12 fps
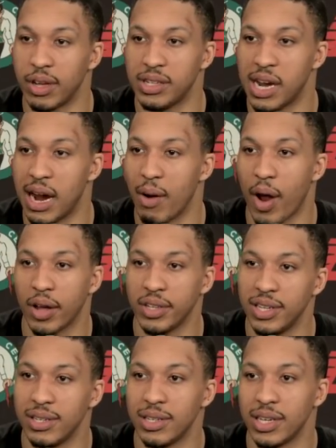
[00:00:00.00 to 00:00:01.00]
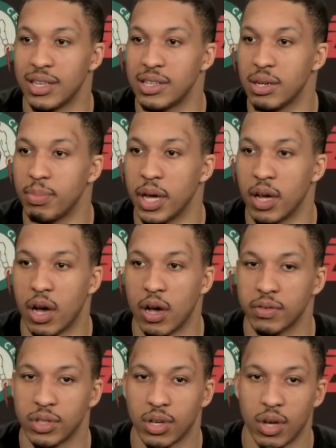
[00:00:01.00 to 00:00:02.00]
the entire regular season to get to the
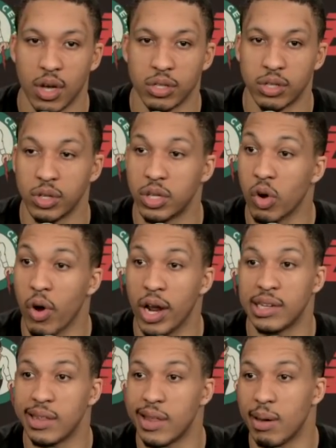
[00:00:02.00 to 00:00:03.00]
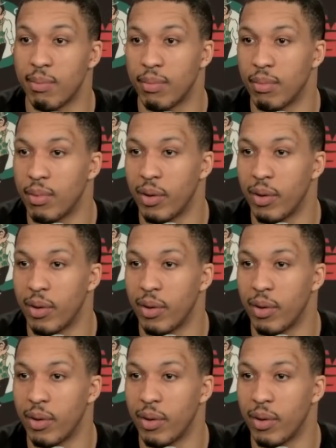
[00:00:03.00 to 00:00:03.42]
playoffs, so it's a credit to them.